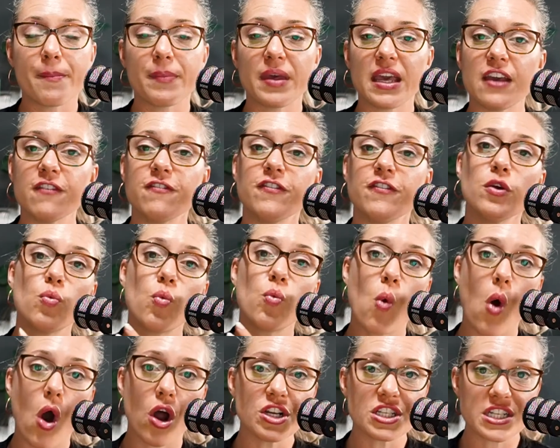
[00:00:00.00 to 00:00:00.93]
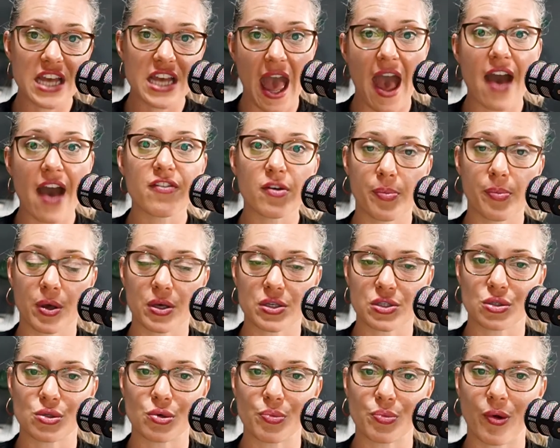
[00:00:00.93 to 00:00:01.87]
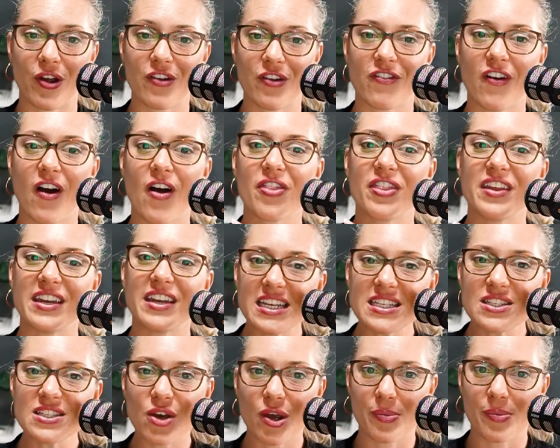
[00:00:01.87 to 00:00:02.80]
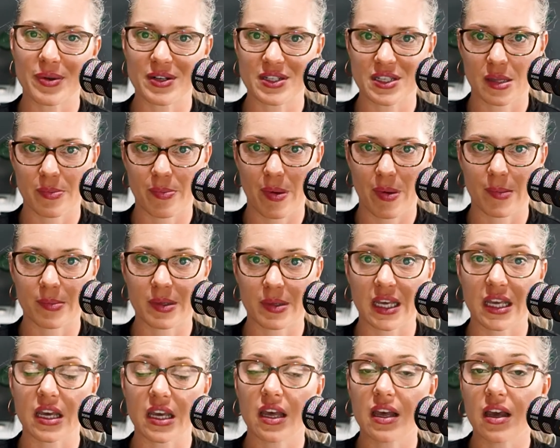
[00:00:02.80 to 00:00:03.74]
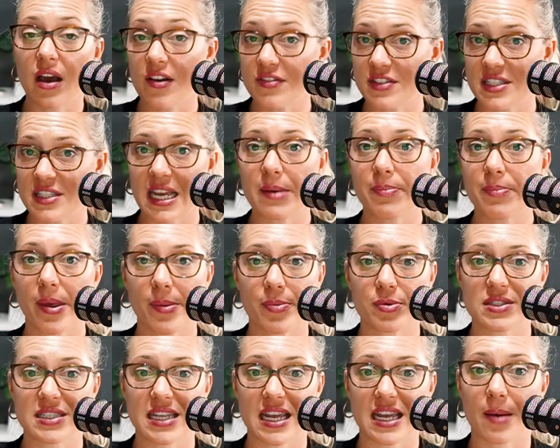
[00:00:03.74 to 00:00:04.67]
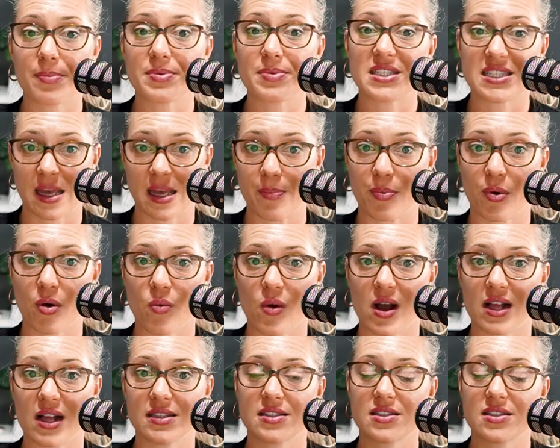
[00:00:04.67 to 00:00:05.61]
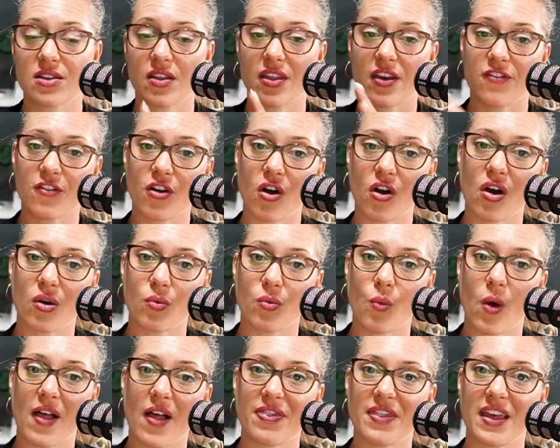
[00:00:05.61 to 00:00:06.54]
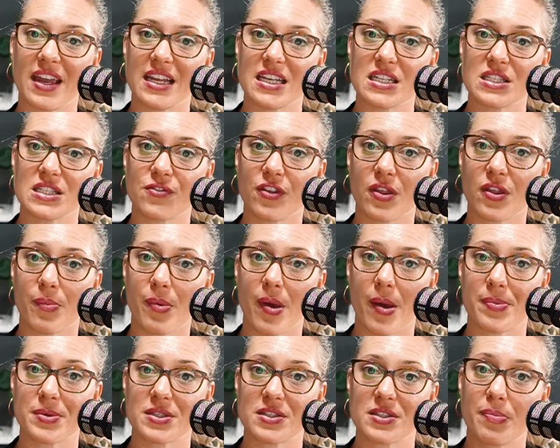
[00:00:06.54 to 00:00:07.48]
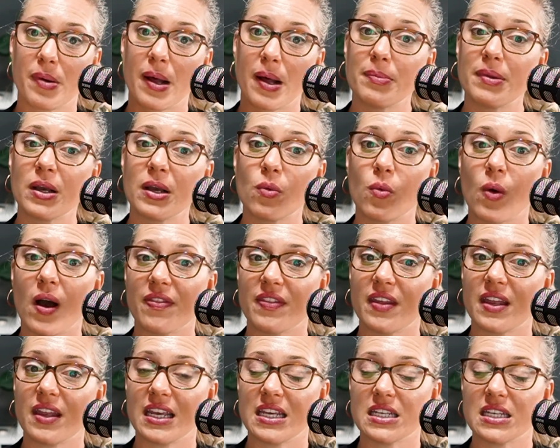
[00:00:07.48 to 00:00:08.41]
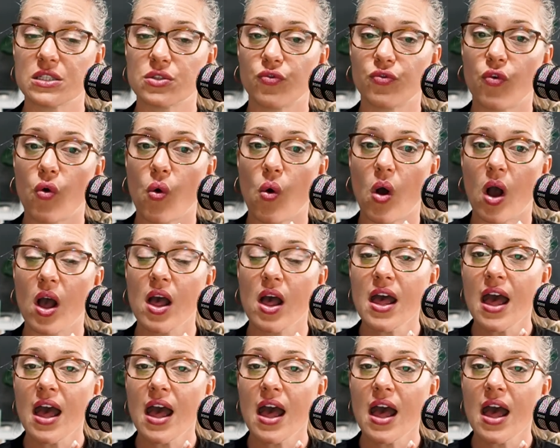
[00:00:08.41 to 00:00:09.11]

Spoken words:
If you want to have a personal profile that is open to the public, I've seen people set up separate ones. So they've got one that is for the purpose of public, one that is for